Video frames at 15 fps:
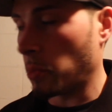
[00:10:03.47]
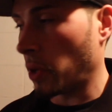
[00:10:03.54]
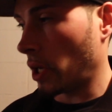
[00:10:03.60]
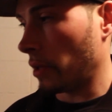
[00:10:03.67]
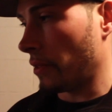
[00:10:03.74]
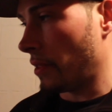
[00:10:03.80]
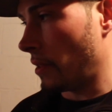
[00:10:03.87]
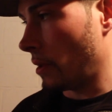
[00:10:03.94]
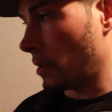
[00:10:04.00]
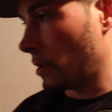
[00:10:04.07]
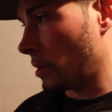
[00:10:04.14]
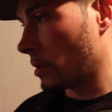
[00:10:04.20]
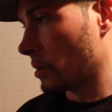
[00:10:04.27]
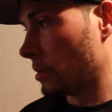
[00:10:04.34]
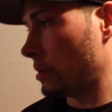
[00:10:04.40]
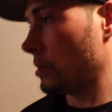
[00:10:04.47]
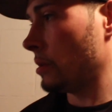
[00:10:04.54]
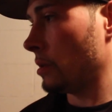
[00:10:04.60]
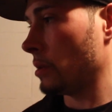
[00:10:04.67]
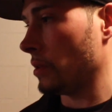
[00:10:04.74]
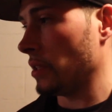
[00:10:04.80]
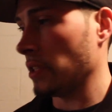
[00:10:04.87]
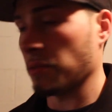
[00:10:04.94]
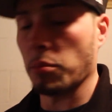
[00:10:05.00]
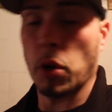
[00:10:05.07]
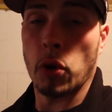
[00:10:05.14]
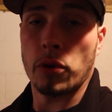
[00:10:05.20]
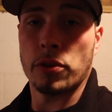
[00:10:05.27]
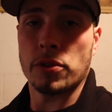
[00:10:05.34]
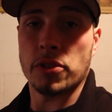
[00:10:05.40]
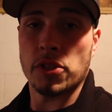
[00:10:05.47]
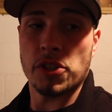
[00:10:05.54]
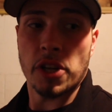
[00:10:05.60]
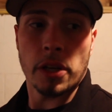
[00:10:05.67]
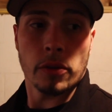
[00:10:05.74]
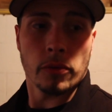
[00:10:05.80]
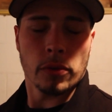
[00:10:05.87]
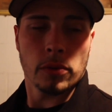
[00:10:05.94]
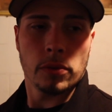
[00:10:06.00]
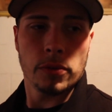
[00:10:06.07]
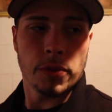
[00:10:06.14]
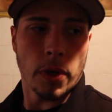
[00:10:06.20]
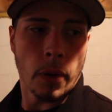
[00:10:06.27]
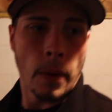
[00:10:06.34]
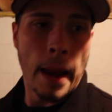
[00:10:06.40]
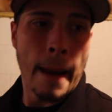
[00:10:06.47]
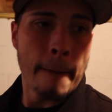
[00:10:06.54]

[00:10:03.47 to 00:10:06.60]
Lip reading: but these motors in general. So